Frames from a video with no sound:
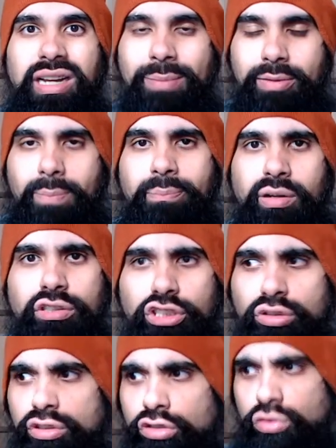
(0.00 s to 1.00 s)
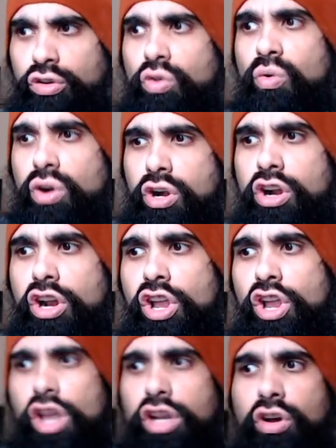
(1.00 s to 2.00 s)
I'm going to push you into a corner
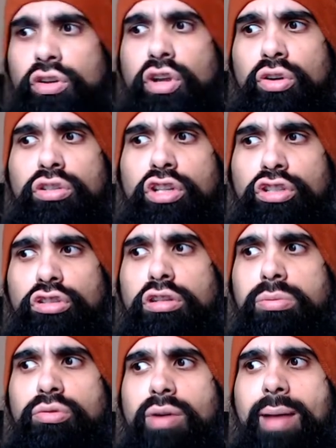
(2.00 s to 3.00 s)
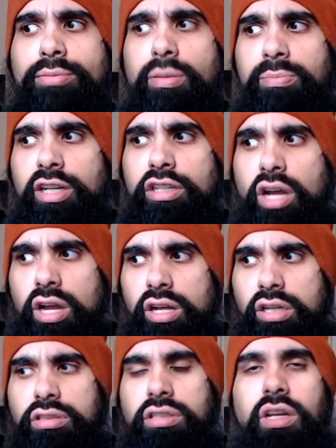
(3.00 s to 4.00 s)
and go, yo, did you subscribe to me,
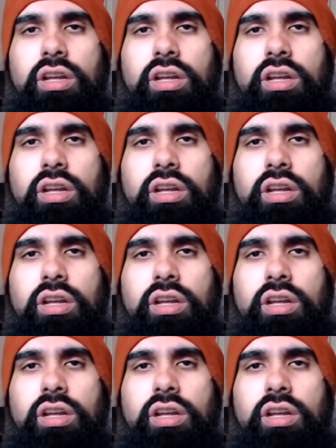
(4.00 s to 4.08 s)
cuz?